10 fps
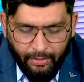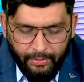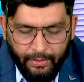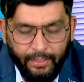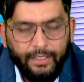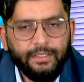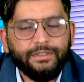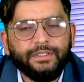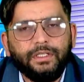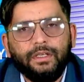
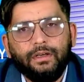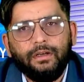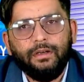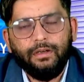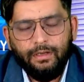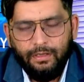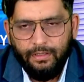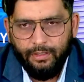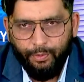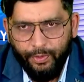conducts
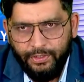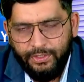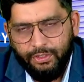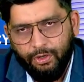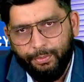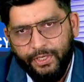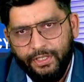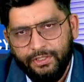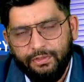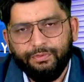quiz
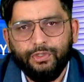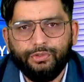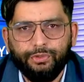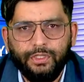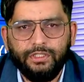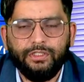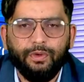competition for students,